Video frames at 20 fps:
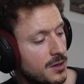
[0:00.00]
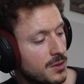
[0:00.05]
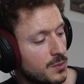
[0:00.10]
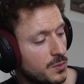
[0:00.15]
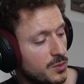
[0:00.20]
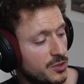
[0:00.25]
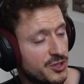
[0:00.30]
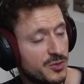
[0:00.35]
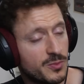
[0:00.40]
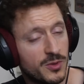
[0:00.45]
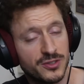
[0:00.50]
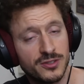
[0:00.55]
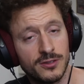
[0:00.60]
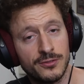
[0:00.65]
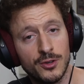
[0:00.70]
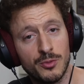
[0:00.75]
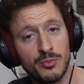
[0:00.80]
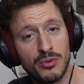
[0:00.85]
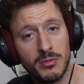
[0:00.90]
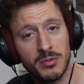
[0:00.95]
which most
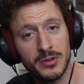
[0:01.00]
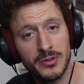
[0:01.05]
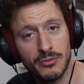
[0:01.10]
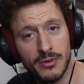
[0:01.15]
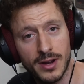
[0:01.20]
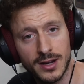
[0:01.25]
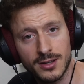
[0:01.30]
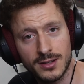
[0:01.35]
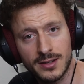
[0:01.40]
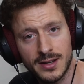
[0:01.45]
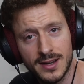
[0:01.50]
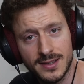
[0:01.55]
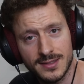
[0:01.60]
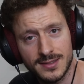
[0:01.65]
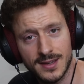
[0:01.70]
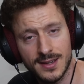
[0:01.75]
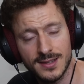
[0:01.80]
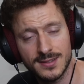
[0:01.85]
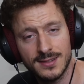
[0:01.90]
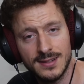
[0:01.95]
of you probably
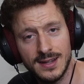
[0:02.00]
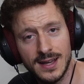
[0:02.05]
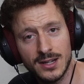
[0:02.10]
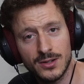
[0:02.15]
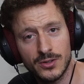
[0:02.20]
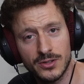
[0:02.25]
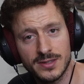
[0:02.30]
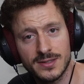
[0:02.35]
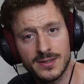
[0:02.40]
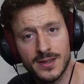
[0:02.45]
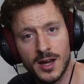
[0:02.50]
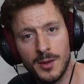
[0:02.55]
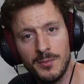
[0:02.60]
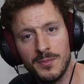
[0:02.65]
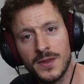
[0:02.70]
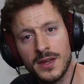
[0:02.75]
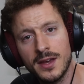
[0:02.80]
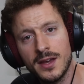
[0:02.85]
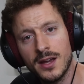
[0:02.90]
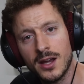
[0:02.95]
recognized as the Landlord stab.
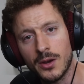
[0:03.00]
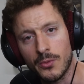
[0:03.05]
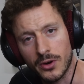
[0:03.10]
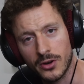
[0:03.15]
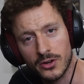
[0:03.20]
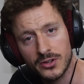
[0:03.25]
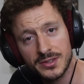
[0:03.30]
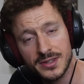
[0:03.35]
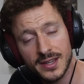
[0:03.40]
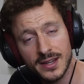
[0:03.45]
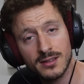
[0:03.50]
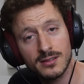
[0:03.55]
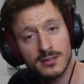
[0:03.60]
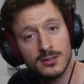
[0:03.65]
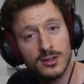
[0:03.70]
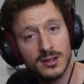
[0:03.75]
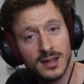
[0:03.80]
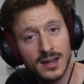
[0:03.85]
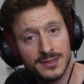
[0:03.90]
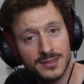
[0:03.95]
And we're going to take a
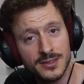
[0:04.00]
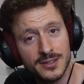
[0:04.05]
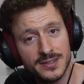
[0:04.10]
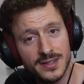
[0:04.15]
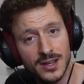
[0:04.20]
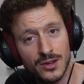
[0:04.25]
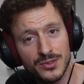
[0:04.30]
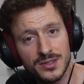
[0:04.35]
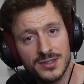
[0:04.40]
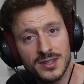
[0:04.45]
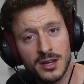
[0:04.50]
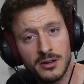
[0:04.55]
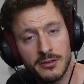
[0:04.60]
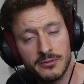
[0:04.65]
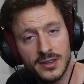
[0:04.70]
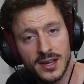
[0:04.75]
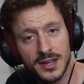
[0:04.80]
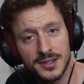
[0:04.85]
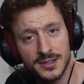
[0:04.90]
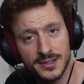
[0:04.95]
look at the sound design
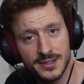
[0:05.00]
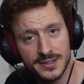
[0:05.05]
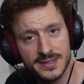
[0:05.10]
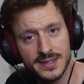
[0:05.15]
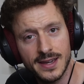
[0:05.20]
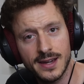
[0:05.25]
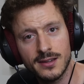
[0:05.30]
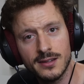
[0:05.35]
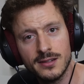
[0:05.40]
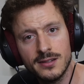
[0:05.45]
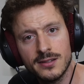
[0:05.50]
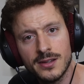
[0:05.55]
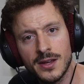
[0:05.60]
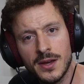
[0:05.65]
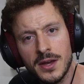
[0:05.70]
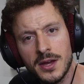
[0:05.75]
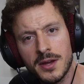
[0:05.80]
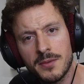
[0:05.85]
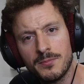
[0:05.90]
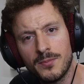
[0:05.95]
of that in a second.
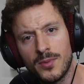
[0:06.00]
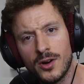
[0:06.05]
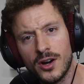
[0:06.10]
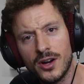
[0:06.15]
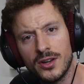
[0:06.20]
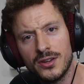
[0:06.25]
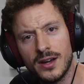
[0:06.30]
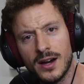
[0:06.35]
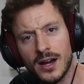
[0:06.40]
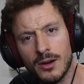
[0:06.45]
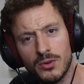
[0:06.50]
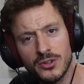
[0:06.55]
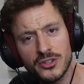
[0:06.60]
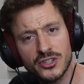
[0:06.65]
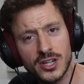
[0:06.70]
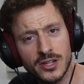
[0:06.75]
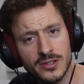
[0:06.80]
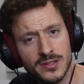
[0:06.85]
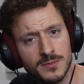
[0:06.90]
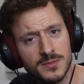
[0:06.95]
But I want to
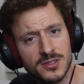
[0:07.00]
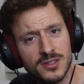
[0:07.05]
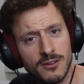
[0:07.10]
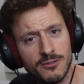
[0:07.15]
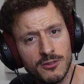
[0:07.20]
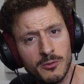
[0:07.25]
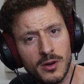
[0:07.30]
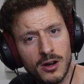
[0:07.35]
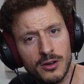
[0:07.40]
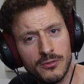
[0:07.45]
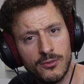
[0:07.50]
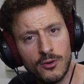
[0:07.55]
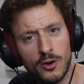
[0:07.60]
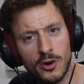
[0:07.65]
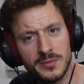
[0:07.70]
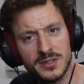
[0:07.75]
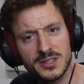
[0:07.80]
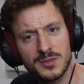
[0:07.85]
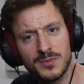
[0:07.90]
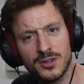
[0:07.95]
share some stuff about
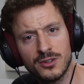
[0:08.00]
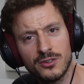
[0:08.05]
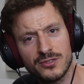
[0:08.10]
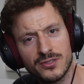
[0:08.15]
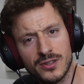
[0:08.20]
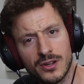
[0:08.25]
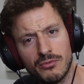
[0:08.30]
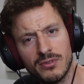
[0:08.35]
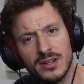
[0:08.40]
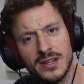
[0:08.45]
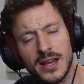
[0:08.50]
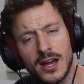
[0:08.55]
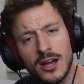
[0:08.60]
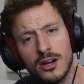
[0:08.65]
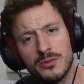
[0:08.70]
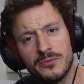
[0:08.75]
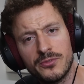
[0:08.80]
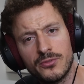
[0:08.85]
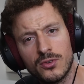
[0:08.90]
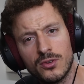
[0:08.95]
formants because they're really
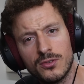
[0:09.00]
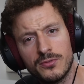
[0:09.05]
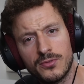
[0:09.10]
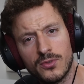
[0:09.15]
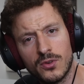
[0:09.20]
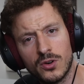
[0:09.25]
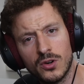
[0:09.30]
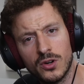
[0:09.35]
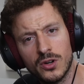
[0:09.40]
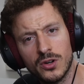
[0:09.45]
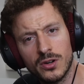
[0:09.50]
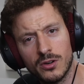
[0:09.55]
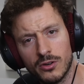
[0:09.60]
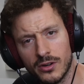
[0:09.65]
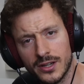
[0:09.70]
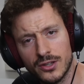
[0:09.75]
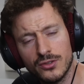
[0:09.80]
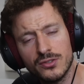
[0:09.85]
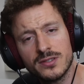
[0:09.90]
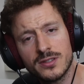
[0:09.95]
helpful for, or
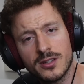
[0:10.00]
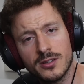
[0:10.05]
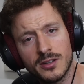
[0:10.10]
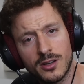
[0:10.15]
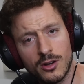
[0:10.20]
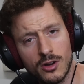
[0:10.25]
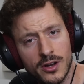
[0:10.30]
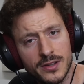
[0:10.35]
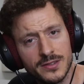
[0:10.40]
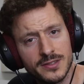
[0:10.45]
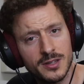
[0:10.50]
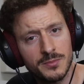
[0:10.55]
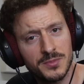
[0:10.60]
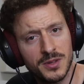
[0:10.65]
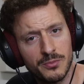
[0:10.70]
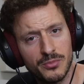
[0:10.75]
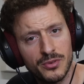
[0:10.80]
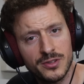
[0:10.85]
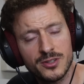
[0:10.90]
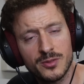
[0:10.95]
I use the concept
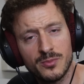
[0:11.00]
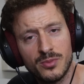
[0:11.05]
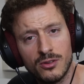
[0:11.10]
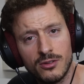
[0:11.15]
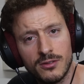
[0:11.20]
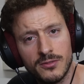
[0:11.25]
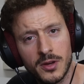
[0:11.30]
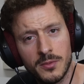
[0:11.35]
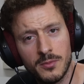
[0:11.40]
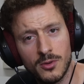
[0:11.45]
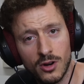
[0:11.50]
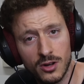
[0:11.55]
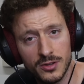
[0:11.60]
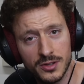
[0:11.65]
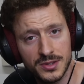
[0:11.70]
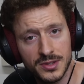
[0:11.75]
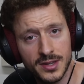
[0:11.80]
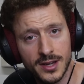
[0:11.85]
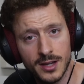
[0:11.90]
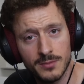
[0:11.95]
and principle of them all
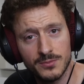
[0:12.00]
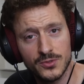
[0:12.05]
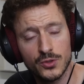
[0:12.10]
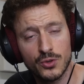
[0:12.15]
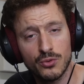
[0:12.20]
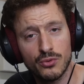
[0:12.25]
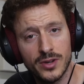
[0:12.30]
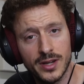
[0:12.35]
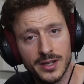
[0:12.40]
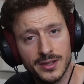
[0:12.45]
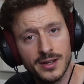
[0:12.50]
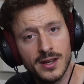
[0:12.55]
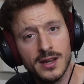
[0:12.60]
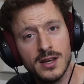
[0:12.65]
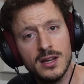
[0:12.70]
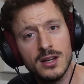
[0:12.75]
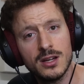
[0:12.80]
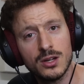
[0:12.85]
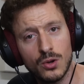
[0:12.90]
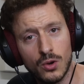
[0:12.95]
the time to create
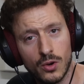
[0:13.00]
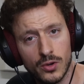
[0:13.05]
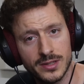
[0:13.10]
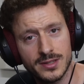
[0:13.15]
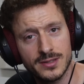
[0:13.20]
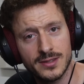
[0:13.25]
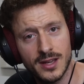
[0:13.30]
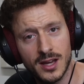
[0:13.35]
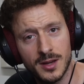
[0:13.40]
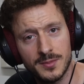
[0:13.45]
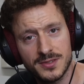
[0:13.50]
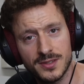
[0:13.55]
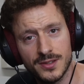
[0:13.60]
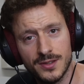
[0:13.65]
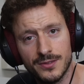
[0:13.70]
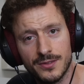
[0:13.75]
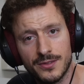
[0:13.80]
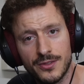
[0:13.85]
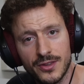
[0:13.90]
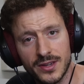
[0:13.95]
chord stabs
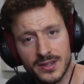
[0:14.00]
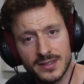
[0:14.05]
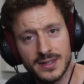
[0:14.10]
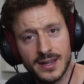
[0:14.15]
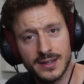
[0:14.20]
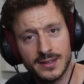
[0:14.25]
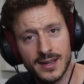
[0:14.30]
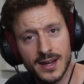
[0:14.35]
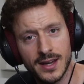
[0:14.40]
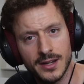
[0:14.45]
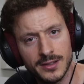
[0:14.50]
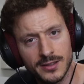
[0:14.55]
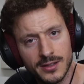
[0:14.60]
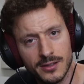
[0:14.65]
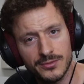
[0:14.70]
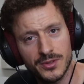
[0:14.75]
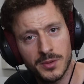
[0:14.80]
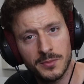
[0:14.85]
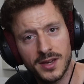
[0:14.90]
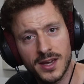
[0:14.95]
and things like that and
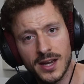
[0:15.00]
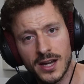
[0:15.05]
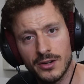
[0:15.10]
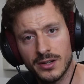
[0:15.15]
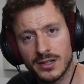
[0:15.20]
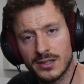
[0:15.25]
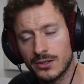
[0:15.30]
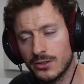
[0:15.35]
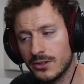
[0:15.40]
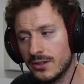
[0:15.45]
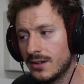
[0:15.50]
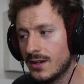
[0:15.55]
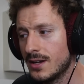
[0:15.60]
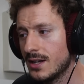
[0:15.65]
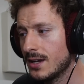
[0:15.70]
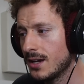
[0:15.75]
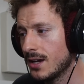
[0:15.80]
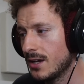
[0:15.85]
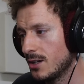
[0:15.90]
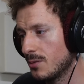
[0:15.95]
give them character
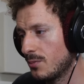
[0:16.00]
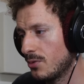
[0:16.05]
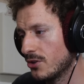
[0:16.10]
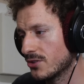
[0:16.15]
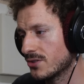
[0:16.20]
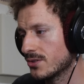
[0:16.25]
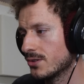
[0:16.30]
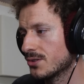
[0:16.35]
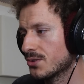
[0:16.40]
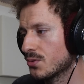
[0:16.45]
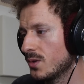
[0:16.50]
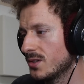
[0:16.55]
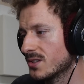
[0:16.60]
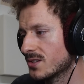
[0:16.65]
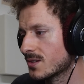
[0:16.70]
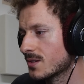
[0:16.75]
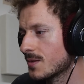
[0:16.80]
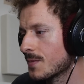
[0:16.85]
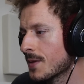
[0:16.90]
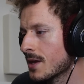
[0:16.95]
and a personal
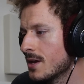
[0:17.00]
twist.